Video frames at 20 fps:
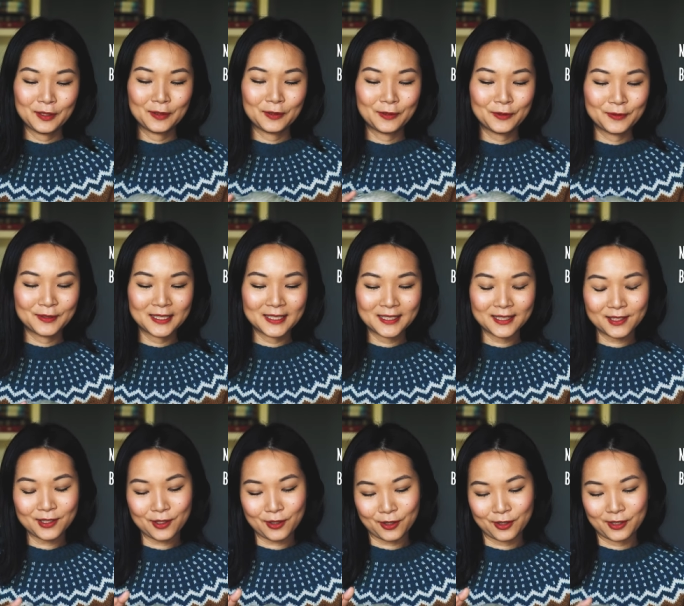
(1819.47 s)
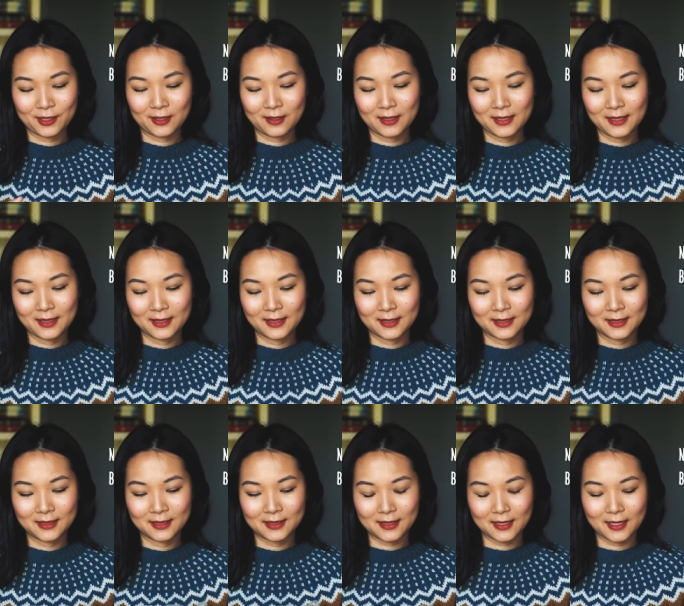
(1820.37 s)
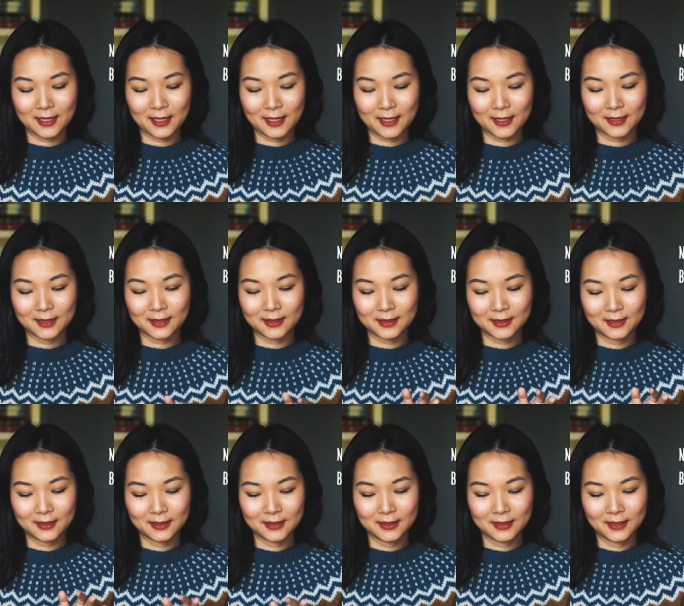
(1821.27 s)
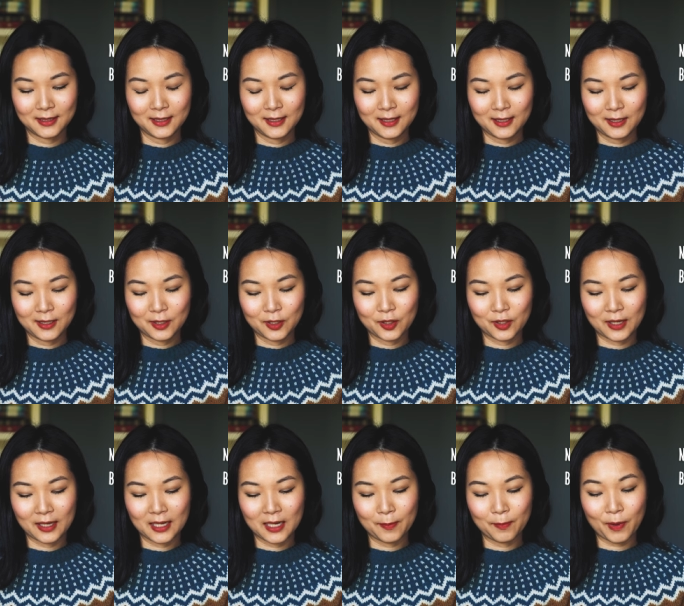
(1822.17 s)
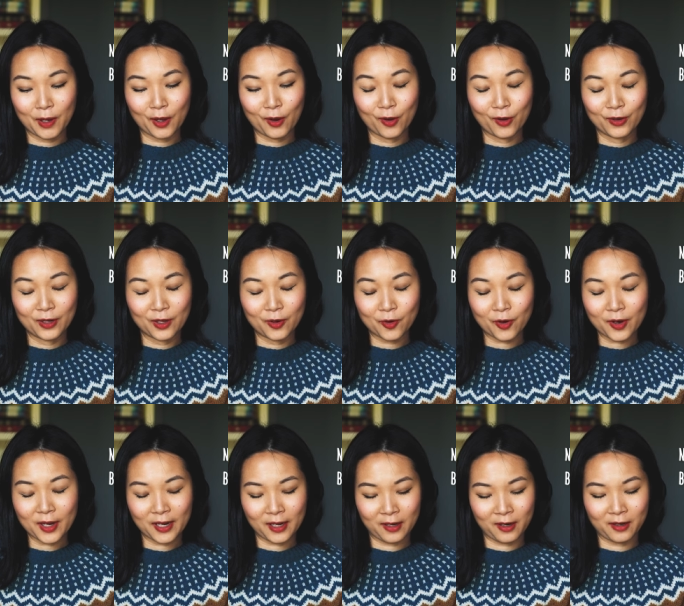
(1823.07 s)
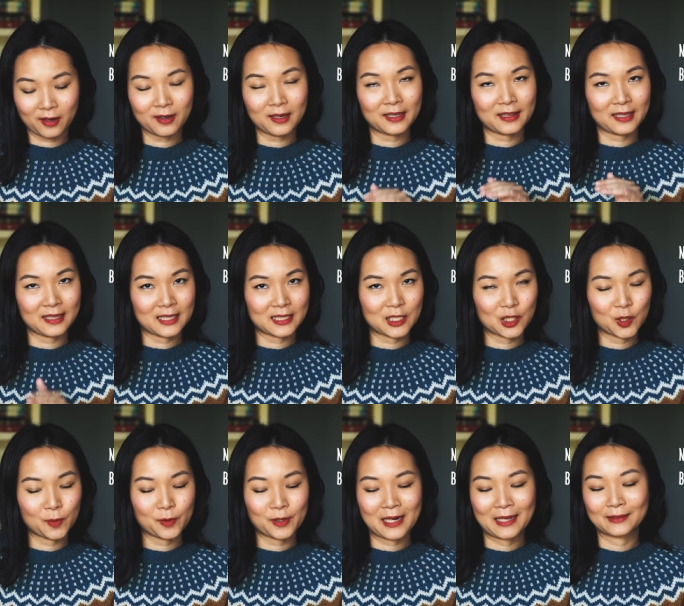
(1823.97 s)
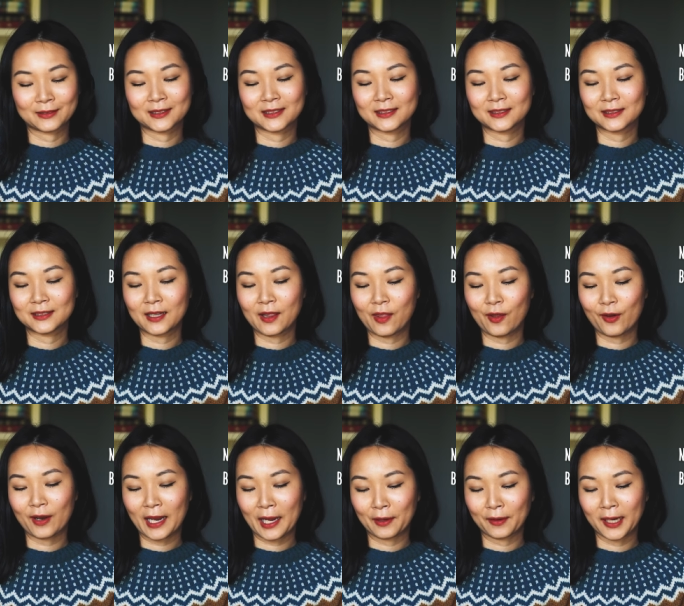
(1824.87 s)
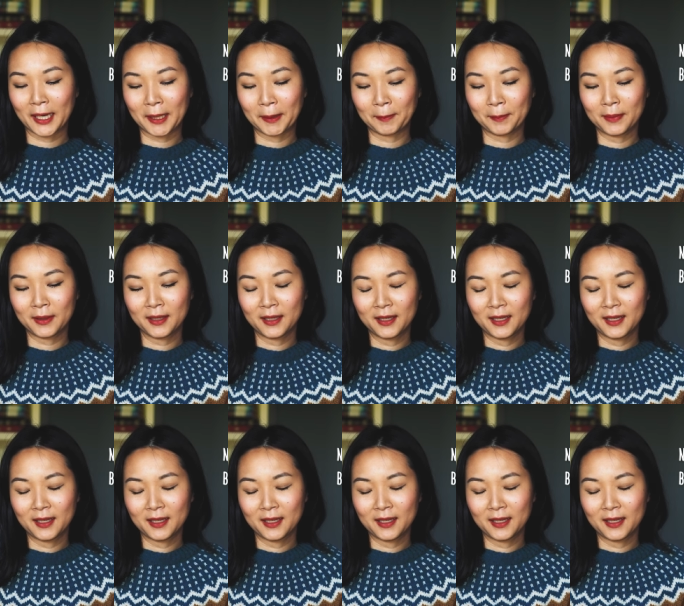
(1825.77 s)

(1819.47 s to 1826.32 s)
Nutiden yarn is uh, created by Honer och Eir. I think that's how you pronounce their account name.